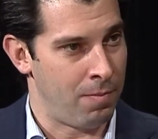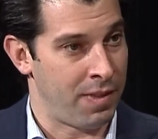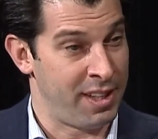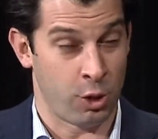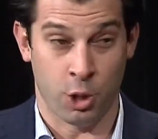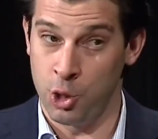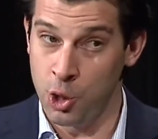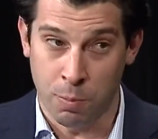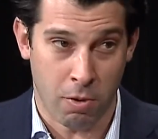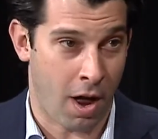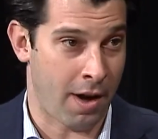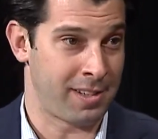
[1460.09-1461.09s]
These are new
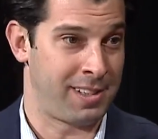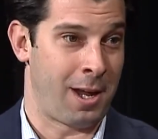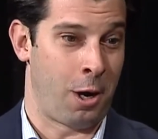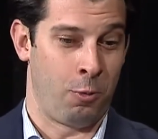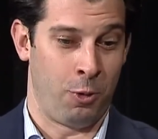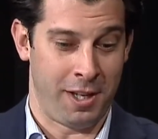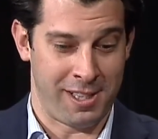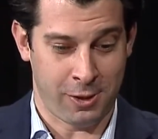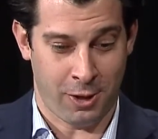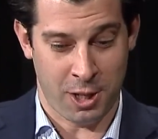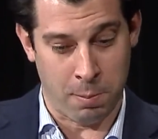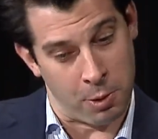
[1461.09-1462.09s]
products that are really
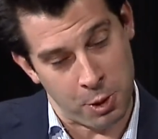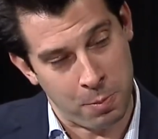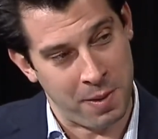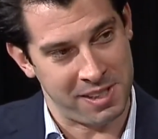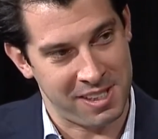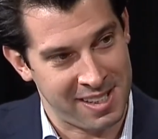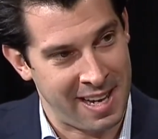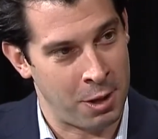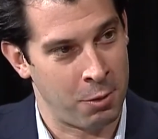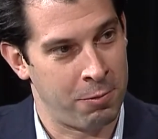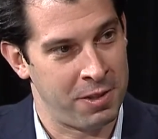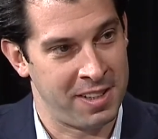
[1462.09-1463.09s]
starting to put the pieces
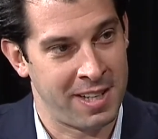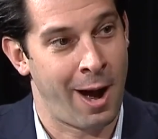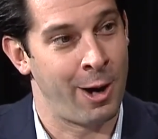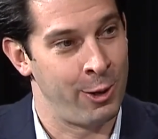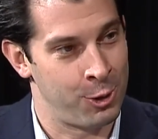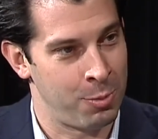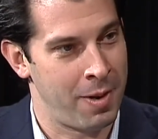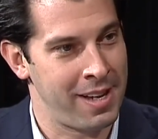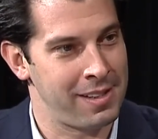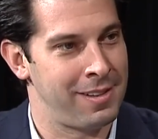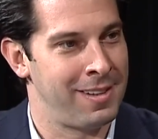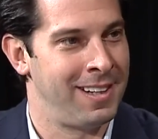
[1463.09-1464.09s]
together for the entire user
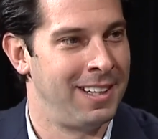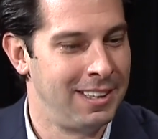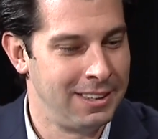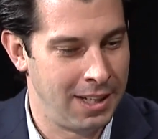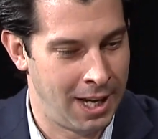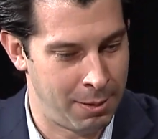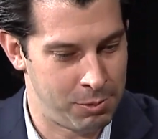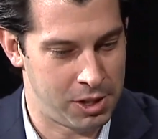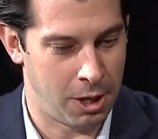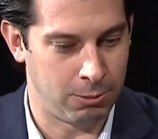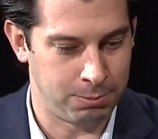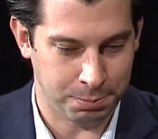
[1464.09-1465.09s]
base.
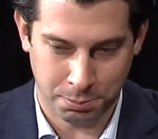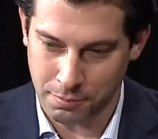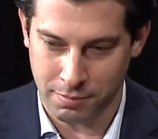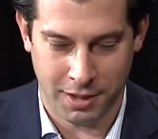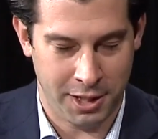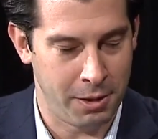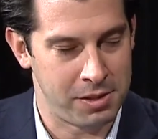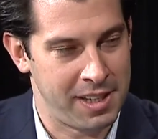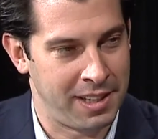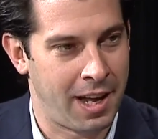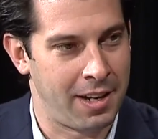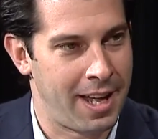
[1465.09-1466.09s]
So you'll
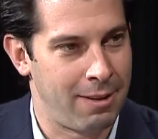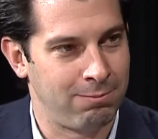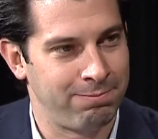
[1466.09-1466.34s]
see a lot of that.